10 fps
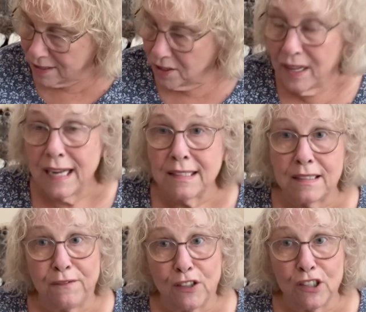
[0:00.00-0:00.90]
So that's
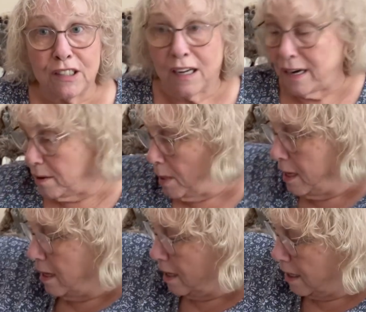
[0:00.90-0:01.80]
the first item.
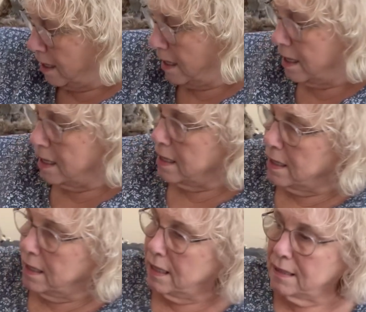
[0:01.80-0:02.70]

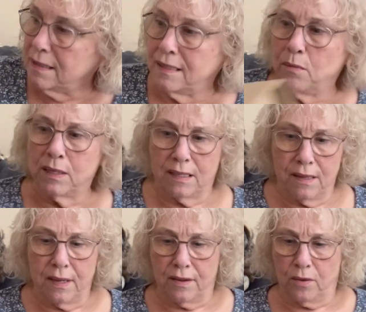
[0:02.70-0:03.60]
Let's see what's
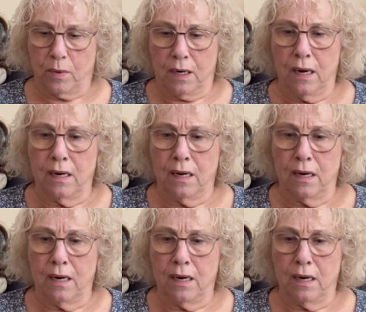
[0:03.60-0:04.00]
in this one.